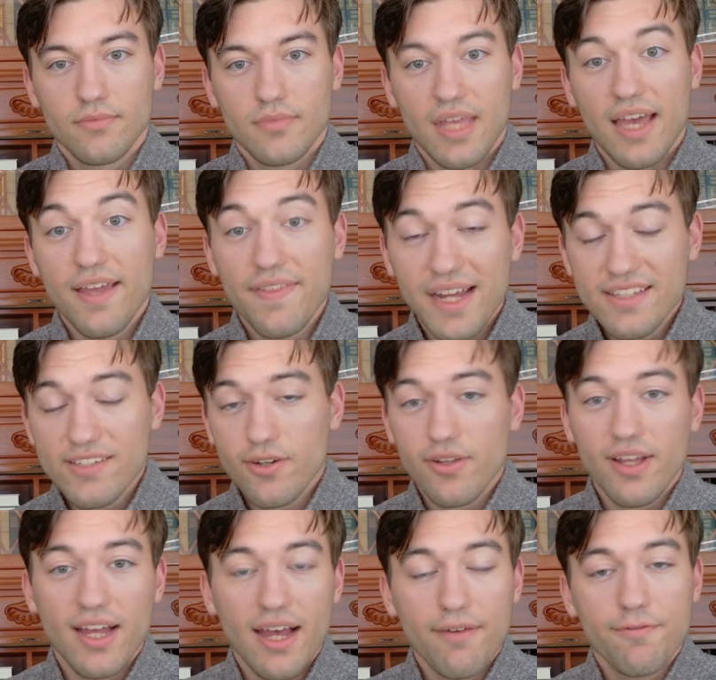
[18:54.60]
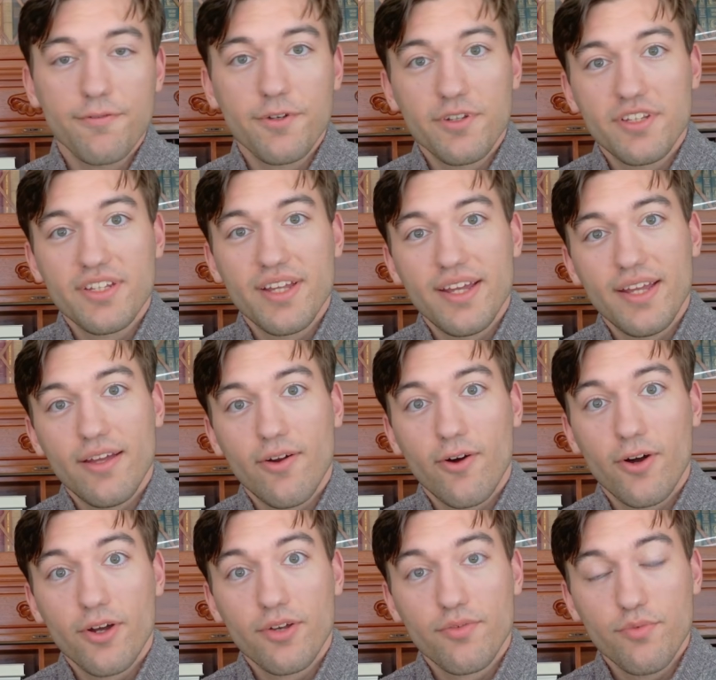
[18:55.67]
And that's all I have for you today
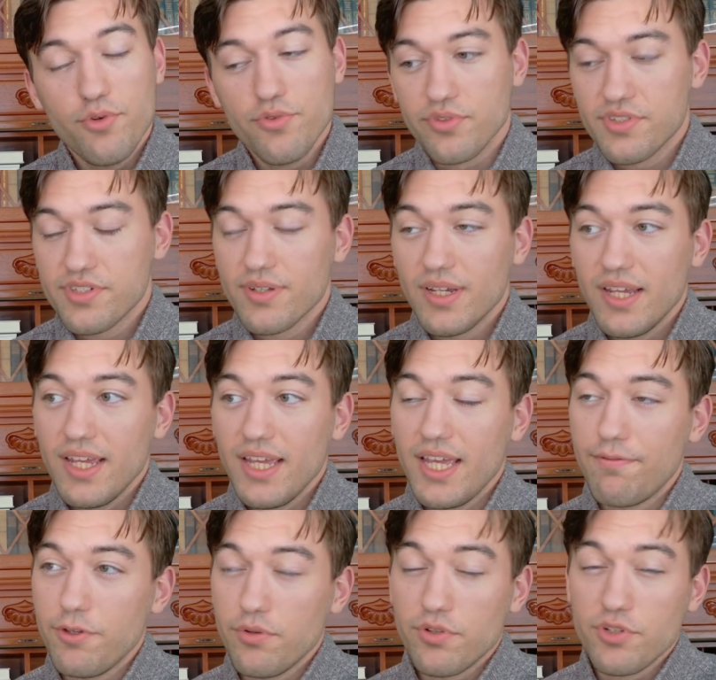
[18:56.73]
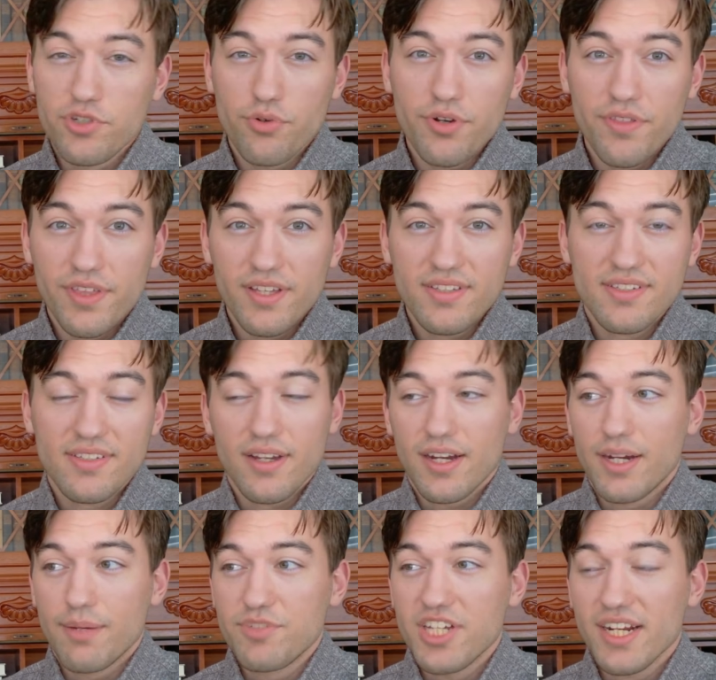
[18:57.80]
on runes. If you enjoyed this,
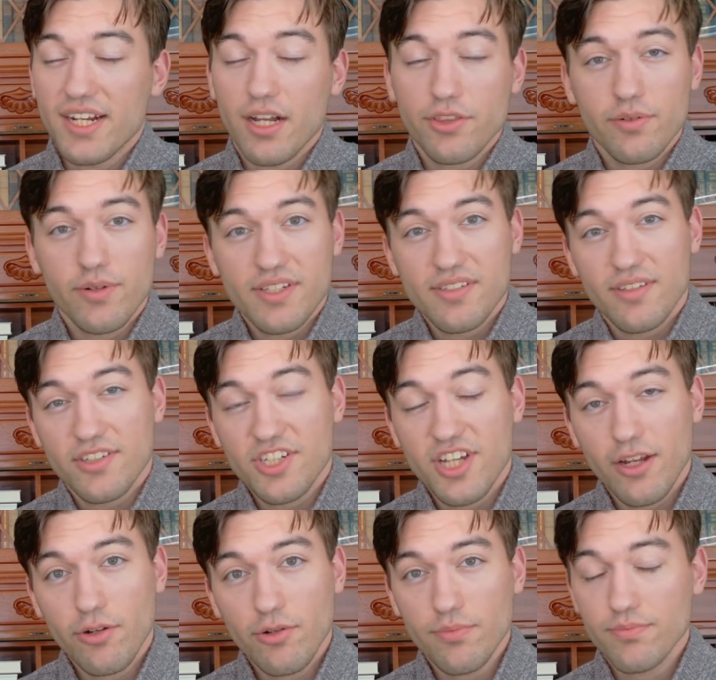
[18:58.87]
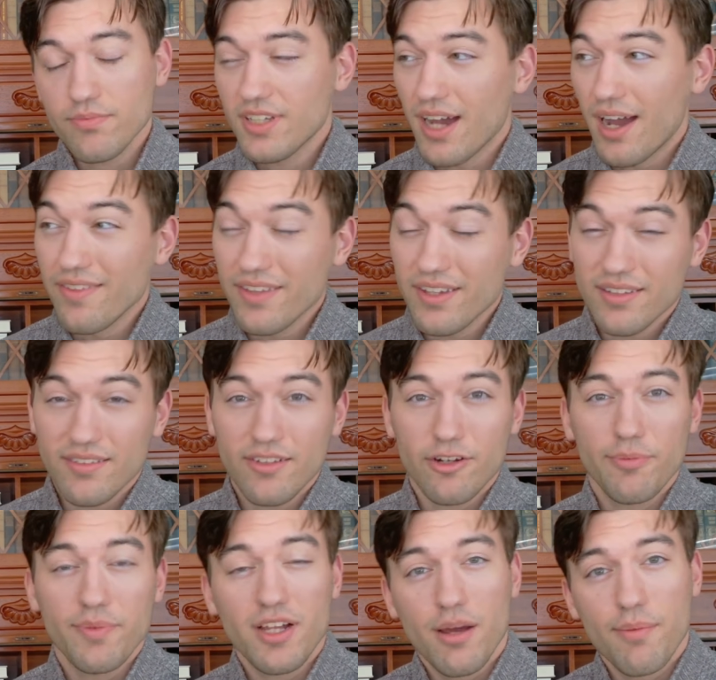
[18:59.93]
check out the rest of the channel. Kindly consider
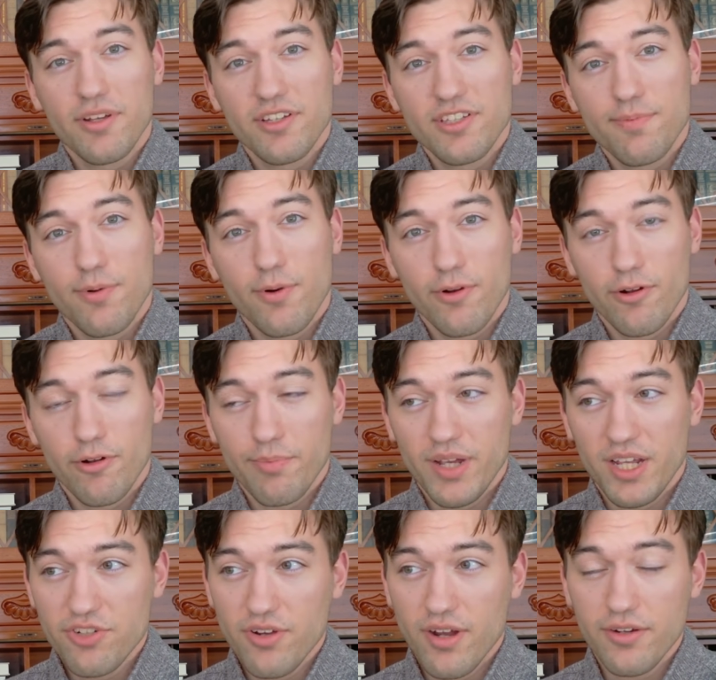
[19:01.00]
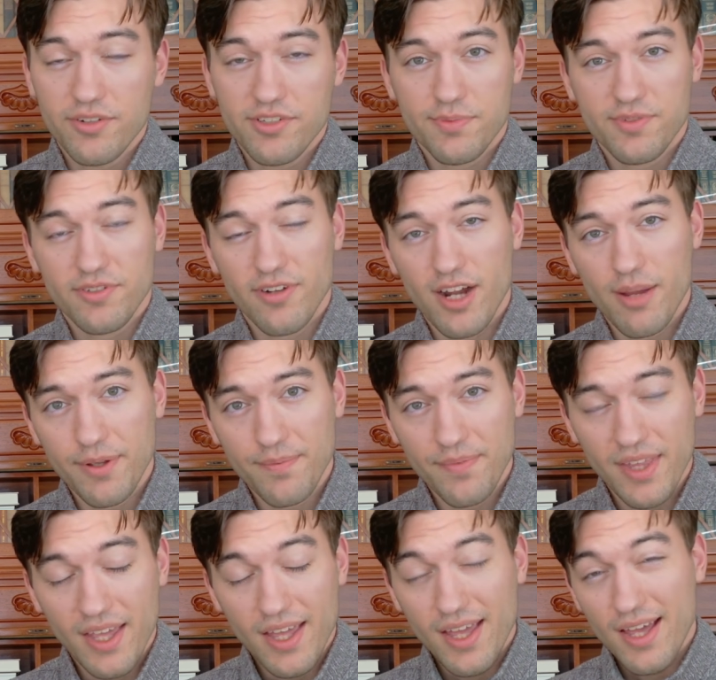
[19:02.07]
becoming a supporter on Patreon or subscribing.
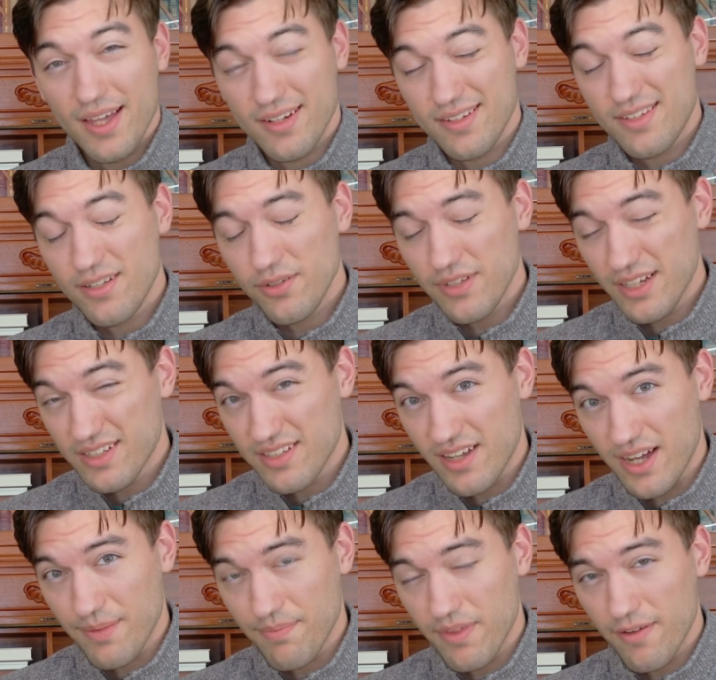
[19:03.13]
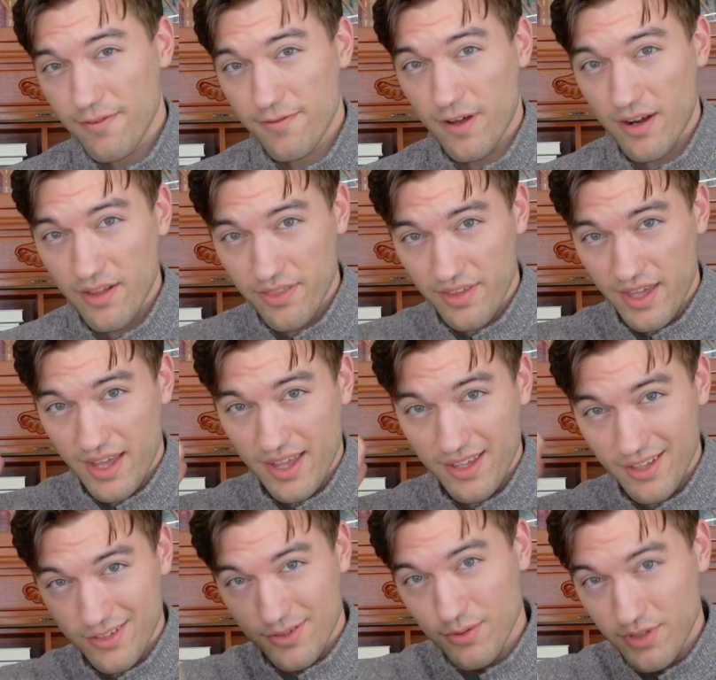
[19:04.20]
And until next time, Farafye
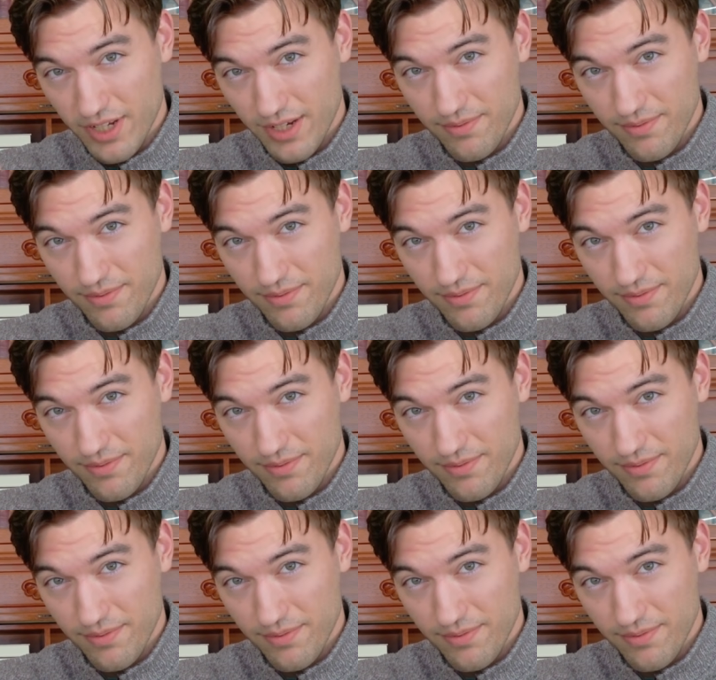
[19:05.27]
Isunde.